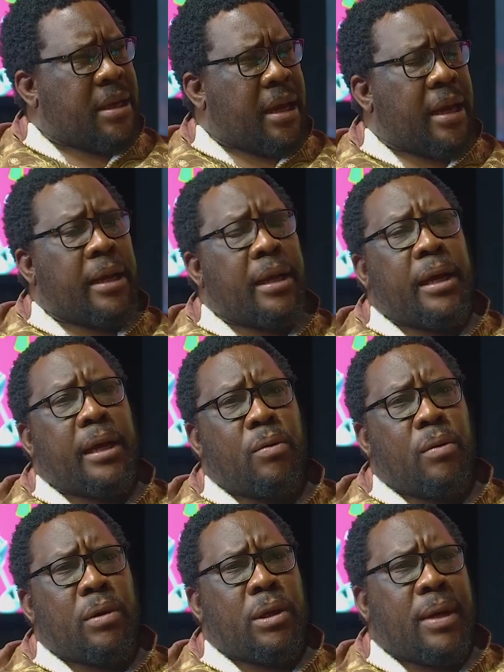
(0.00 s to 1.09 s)
He
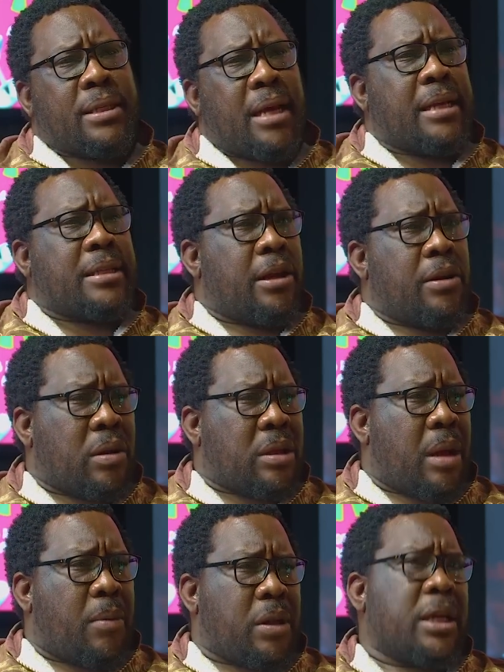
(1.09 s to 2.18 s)
was asked a lot
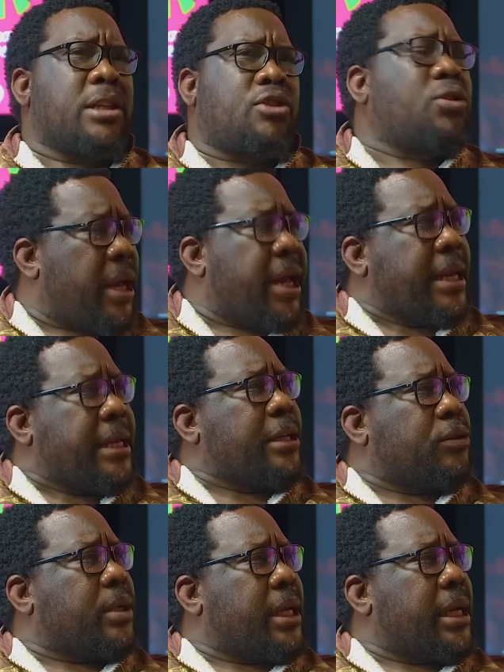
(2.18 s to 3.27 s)
about it. It's too early
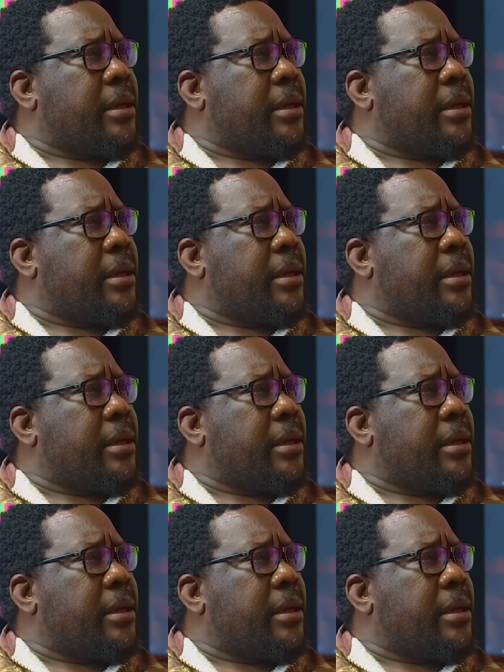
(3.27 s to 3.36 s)
to can.